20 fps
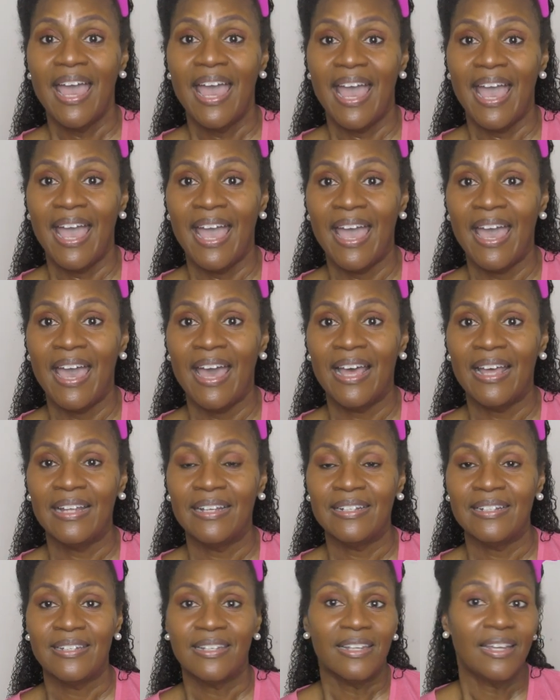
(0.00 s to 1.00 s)

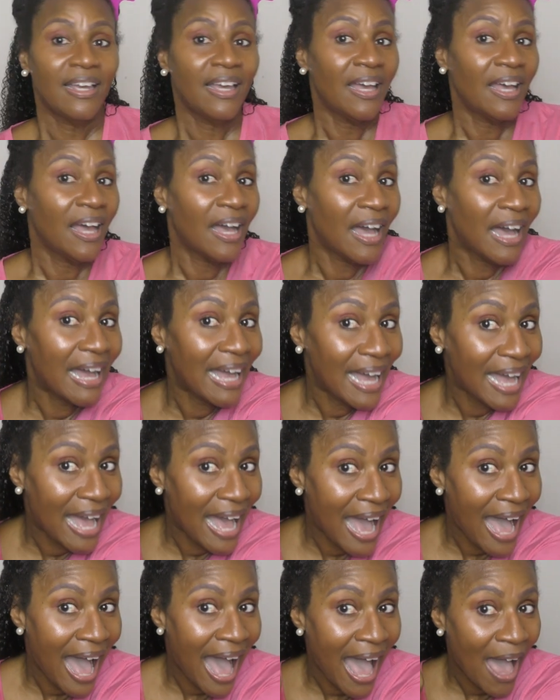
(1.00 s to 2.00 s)
And
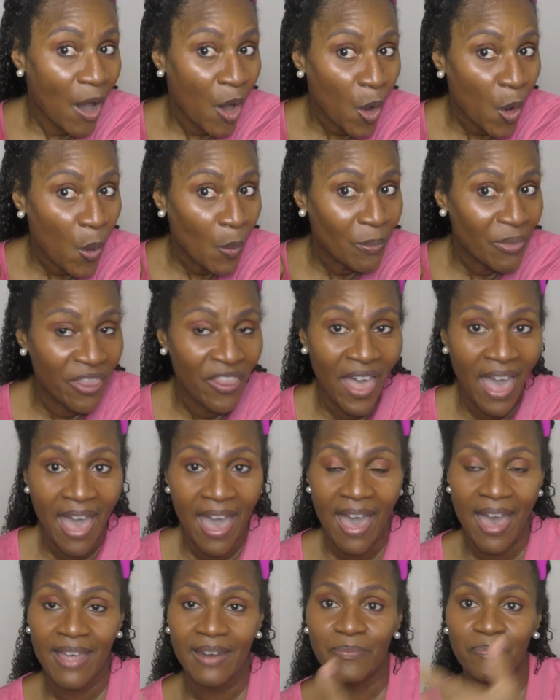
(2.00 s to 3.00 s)
I hope
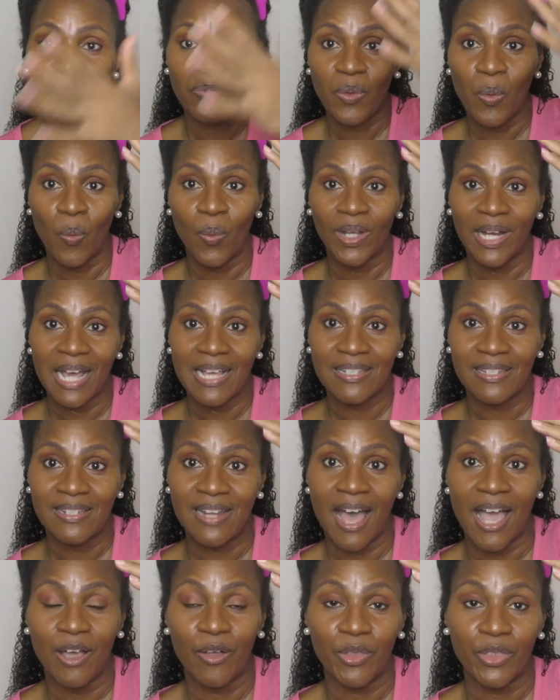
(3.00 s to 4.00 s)
that when I
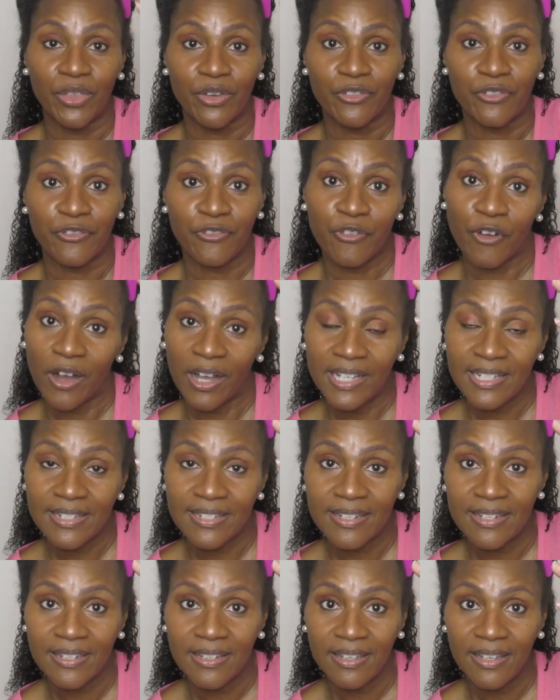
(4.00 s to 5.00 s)
style the
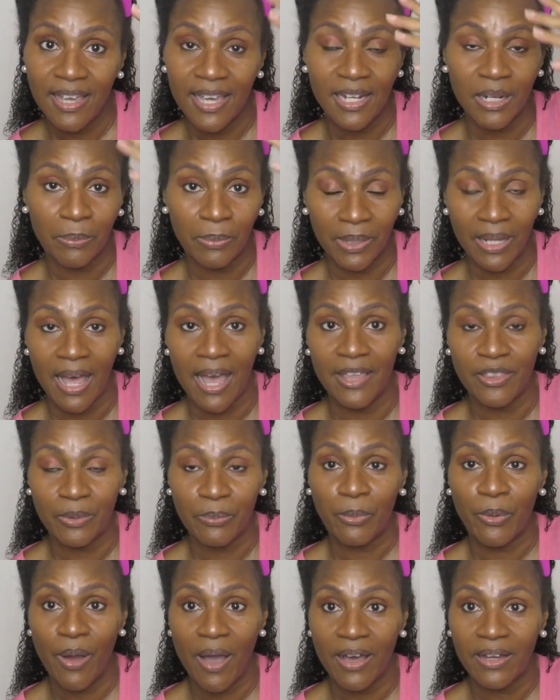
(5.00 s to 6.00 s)
front and apply the
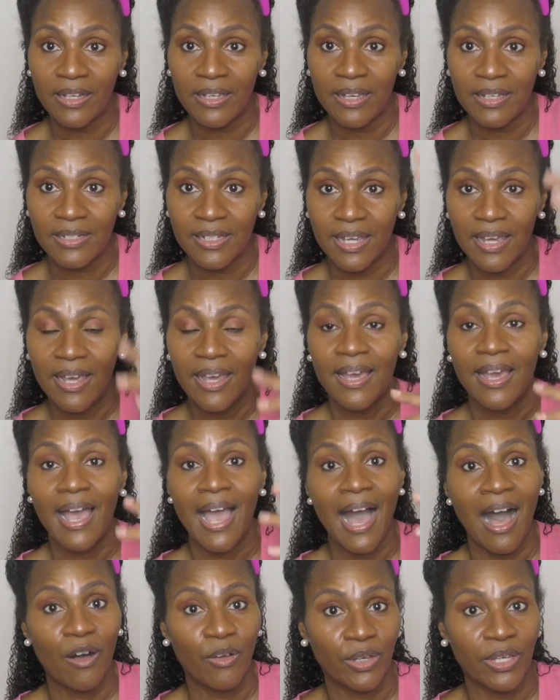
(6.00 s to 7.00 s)
product,
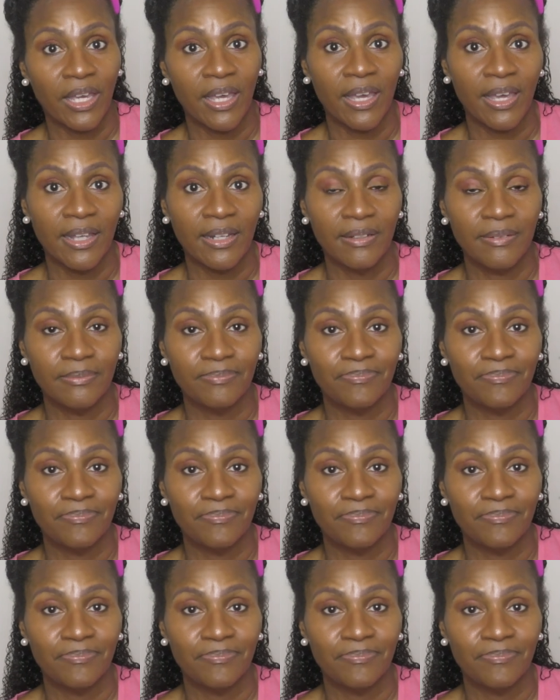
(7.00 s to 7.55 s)
I'll get